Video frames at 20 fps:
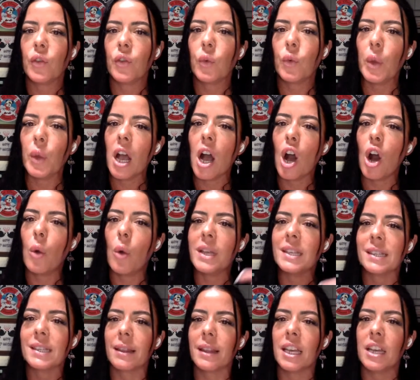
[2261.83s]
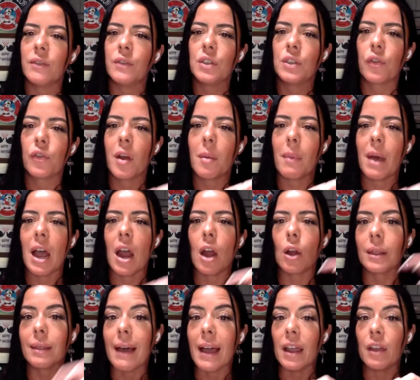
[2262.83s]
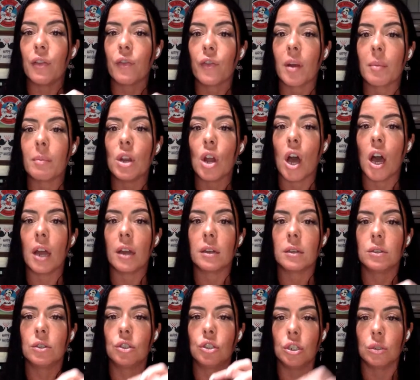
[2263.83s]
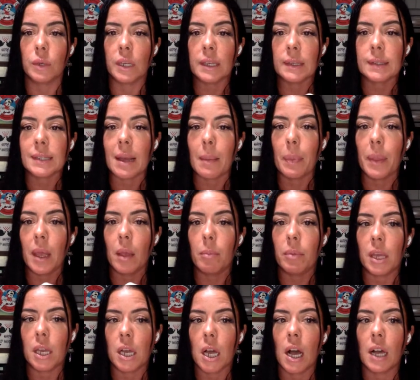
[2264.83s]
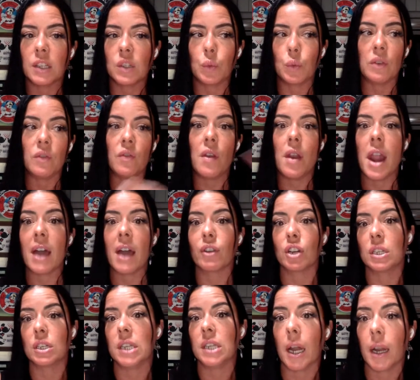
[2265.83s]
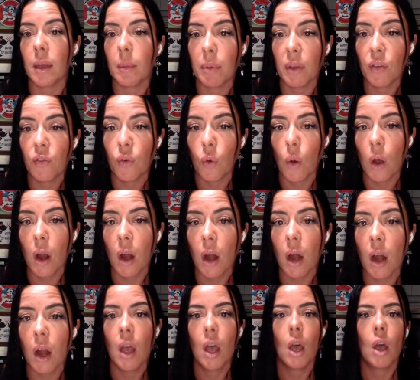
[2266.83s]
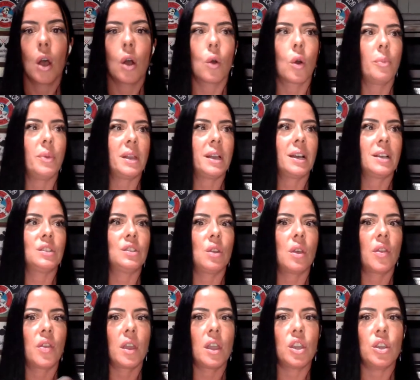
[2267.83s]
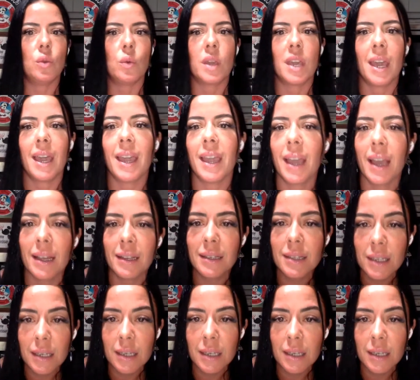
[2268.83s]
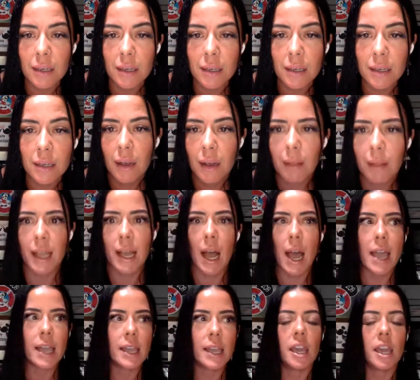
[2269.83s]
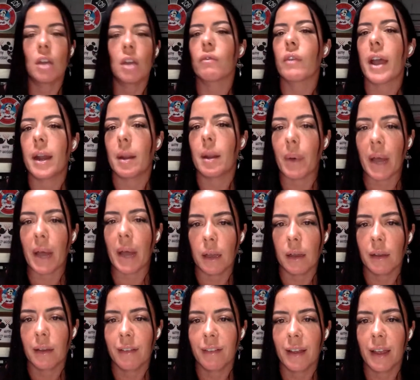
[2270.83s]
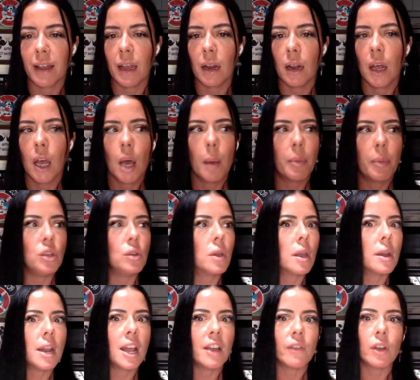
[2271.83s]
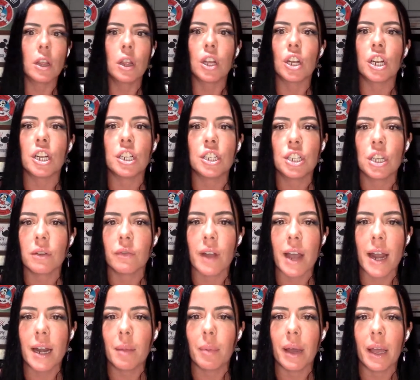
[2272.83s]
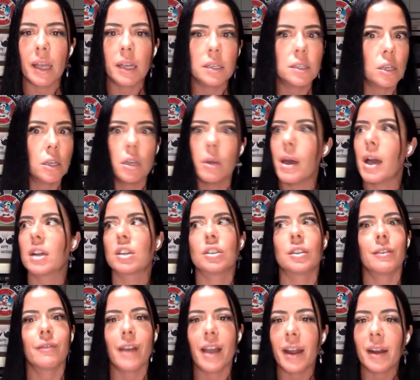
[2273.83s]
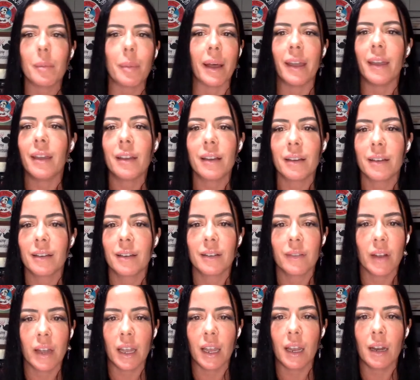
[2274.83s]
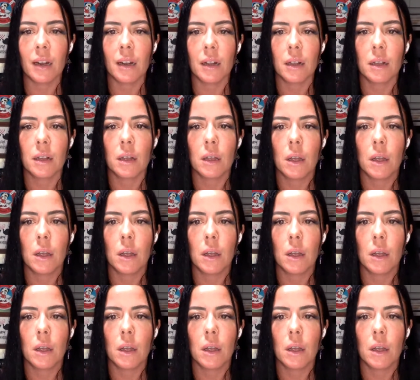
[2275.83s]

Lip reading: But if we always lived from our life from not doing something because we've never done it before or because you think you can't, like I can't ride a bike, right? But you can never learn to ride a bike until you actually ride a bike, right?